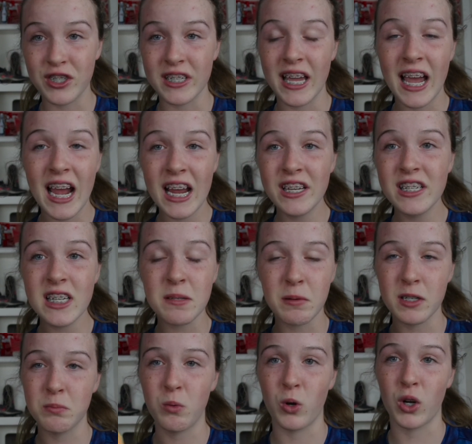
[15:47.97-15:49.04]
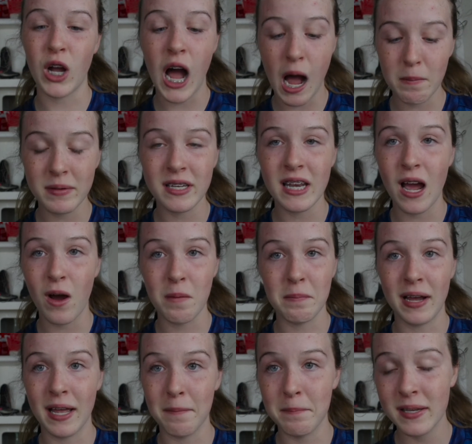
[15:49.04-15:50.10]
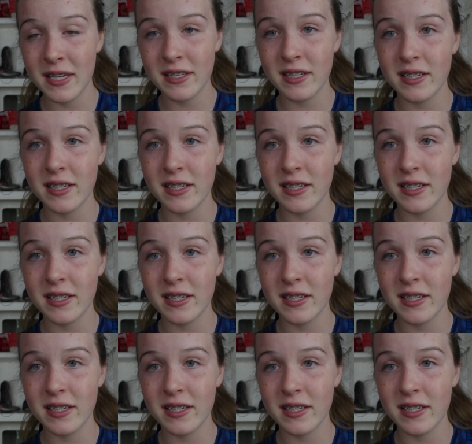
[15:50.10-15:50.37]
AG is much more common now in my opinion,